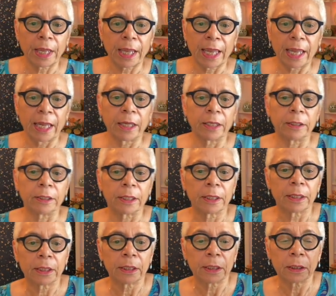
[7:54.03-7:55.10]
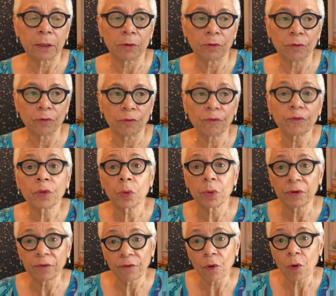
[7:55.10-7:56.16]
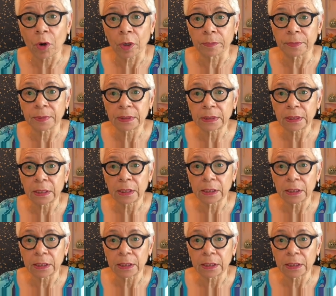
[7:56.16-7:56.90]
and Fluid Forms